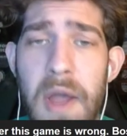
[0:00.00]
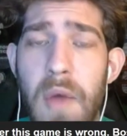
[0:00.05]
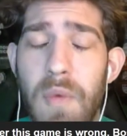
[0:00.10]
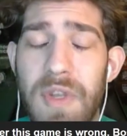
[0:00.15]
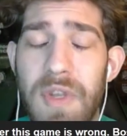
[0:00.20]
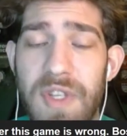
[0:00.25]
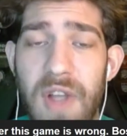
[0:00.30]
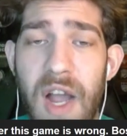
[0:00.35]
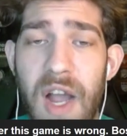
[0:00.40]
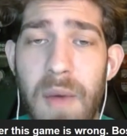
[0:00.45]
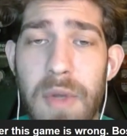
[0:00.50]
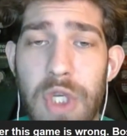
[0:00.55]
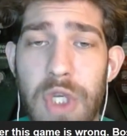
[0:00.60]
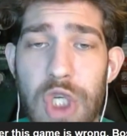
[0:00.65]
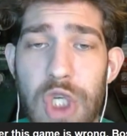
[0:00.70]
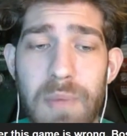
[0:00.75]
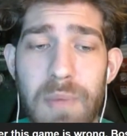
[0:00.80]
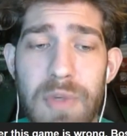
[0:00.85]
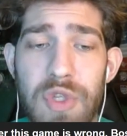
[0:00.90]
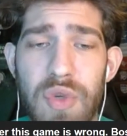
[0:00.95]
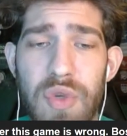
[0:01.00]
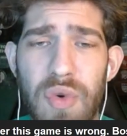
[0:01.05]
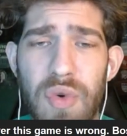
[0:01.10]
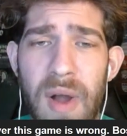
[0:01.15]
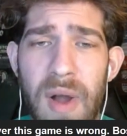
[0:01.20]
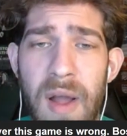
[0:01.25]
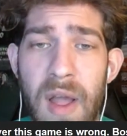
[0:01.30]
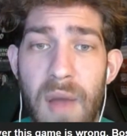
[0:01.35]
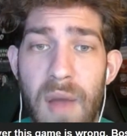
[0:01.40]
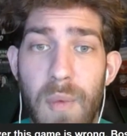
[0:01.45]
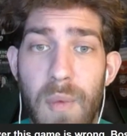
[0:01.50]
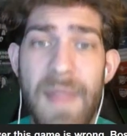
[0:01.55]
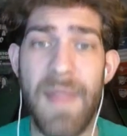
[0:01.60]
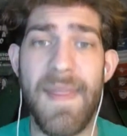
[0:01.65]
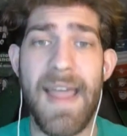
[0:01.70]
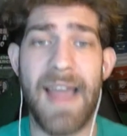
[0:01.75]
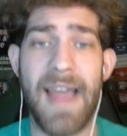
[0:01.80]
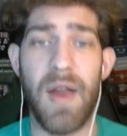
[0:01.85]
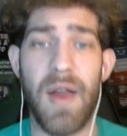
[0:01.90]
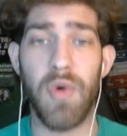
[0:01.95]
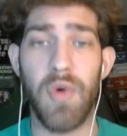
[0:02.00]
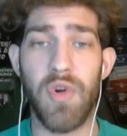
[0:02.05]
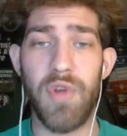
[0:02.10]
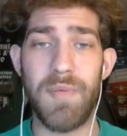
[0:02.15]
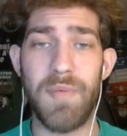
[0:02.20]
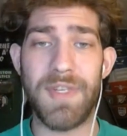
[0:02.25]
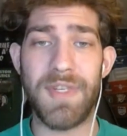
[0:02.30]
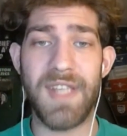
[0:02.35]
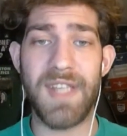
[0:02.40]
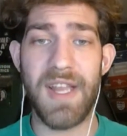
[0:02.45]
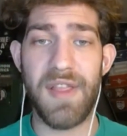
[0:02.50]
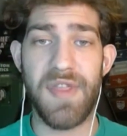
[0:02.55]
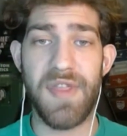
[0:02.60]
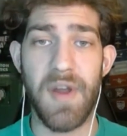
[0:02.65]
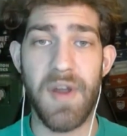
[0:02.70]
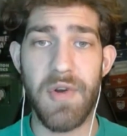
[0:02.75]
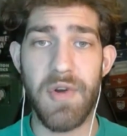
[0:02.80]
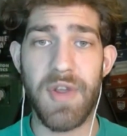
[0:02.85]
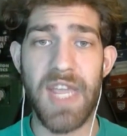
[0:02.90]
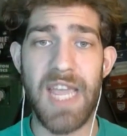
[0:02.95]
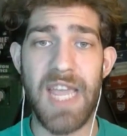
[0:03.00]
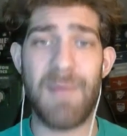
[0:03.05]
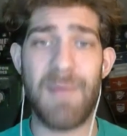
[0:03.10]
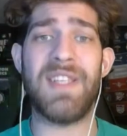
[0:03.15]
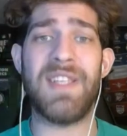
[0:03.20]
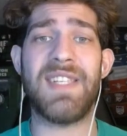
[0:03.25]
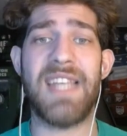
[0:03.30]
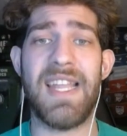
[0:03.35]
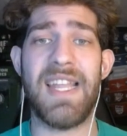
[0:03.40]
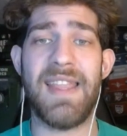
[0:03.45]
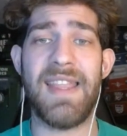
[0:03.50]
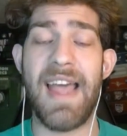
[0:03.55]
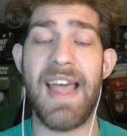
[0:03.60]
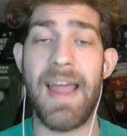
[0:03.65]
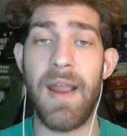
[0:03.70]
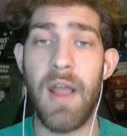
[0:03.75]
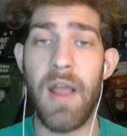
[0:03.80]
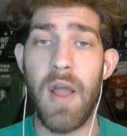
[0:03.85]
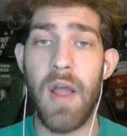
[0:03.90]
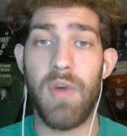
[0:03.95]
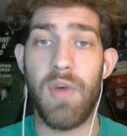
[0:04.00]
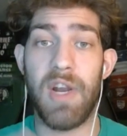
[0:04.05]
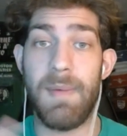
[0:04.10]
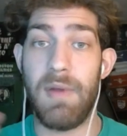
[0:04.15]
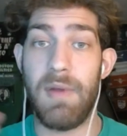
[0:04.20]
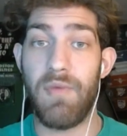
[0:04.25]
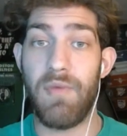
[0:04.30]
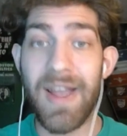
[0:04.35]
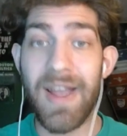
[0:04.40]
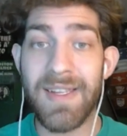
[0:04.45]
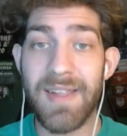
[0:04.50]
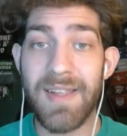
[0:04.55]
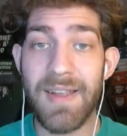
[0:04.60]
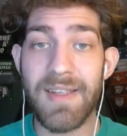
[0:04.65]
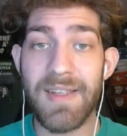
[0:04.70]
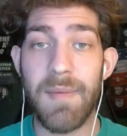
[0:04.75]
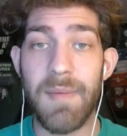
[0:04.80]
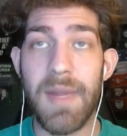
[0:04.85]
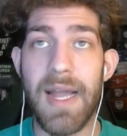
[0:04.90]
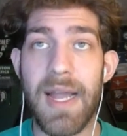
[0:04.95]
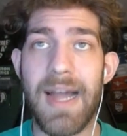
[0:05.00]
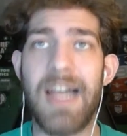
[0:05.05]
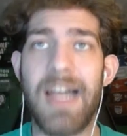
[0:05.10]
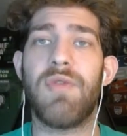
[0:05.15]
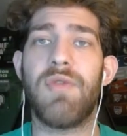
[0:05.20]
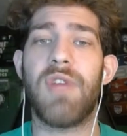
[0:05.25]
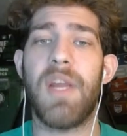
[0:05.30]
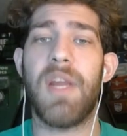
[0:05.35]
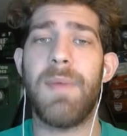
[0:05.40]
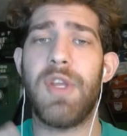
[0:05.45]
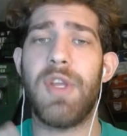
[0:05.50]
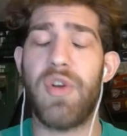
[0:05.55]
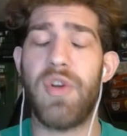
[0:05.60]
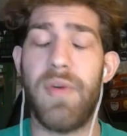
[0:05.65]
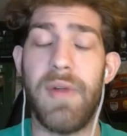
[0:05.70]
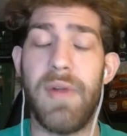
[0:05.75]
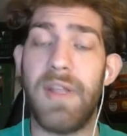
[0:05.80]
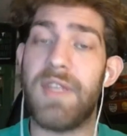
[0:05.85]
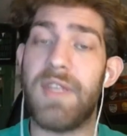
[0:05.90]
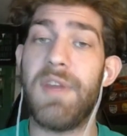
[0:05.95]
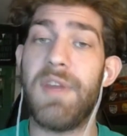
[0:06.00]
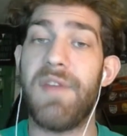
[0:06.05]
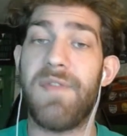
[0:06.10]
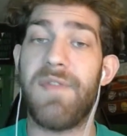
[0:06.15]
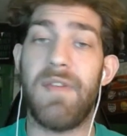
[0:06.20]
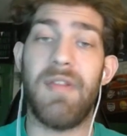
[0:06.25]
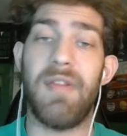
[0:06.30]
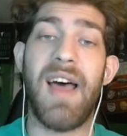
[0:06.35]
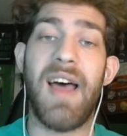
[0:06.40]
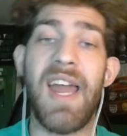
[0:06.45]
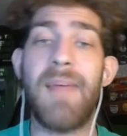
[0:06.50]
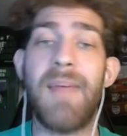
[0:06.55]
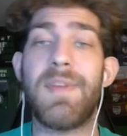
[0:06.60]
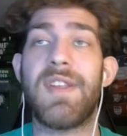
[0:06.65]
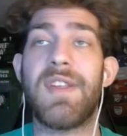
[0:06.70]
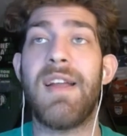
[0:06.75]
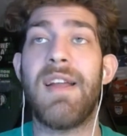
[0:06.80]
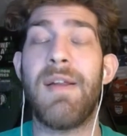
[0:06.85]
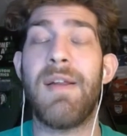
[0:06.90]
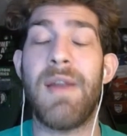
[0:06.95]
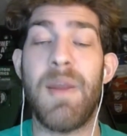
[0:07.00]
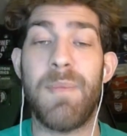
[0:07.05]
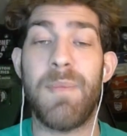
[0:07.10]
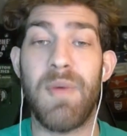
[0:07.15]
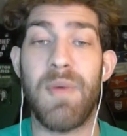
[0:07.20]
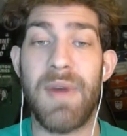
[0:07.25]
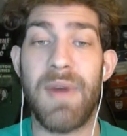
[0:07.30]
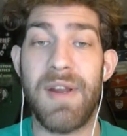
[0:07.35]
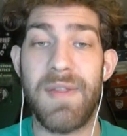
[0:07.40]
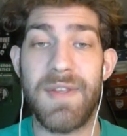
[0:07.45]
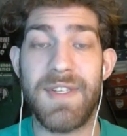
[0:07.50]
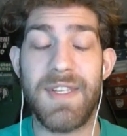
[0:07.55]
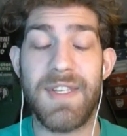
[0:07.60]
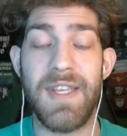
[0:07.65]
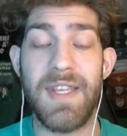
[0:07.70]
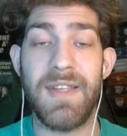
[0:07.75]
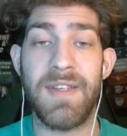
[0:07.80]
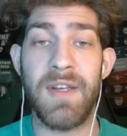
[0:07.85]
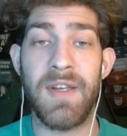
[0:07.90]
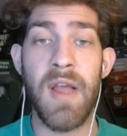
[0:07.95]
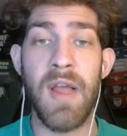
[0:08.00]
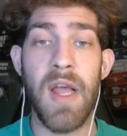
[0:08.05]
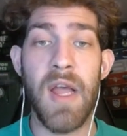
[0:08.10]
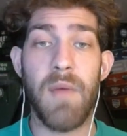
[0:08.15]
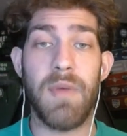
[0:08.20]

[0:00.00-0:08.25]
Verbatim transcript: We saw with Joe Mazzulla in that Oklahoma City Thunder game. He said that we're going to be resting some guys. We're going to be throwing some different lineups to get up the end of the season.